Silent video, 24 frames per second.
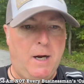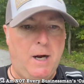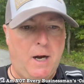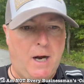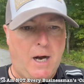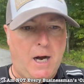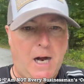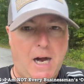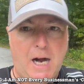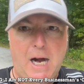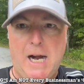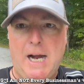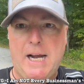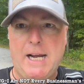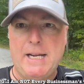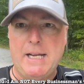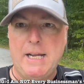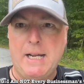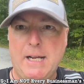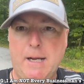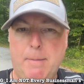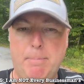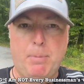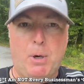I
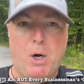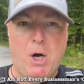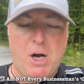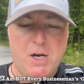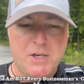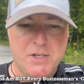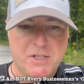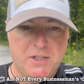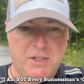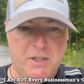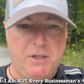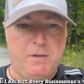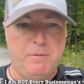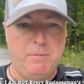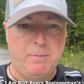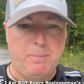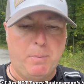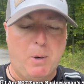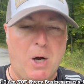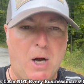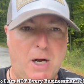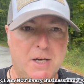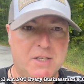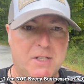positive,
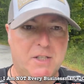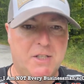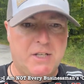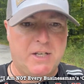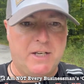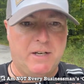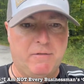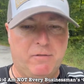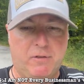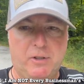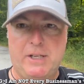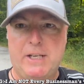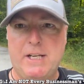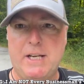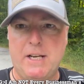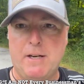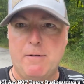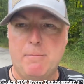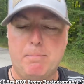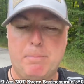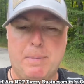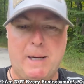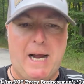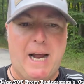positively
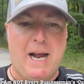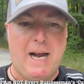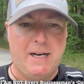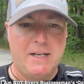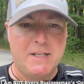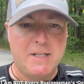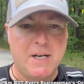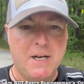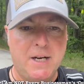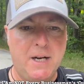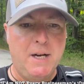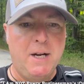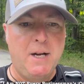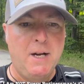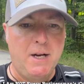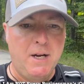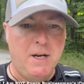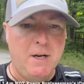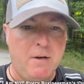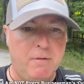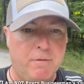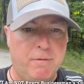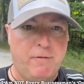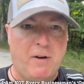impact
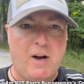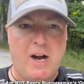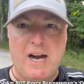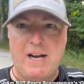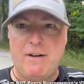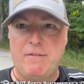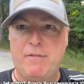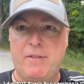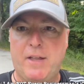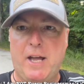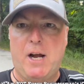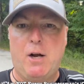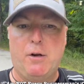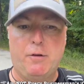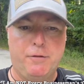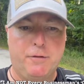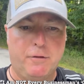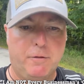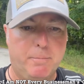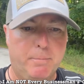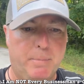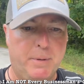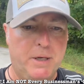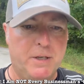
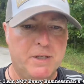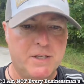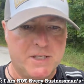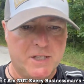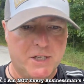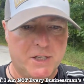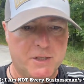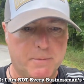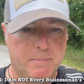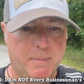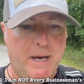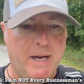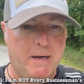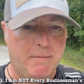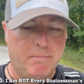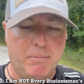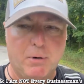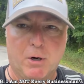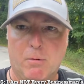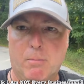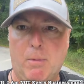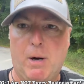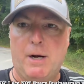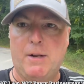5,000 businessmen
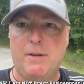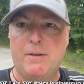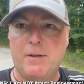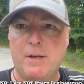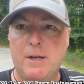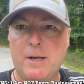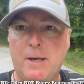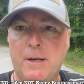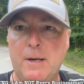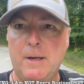per month.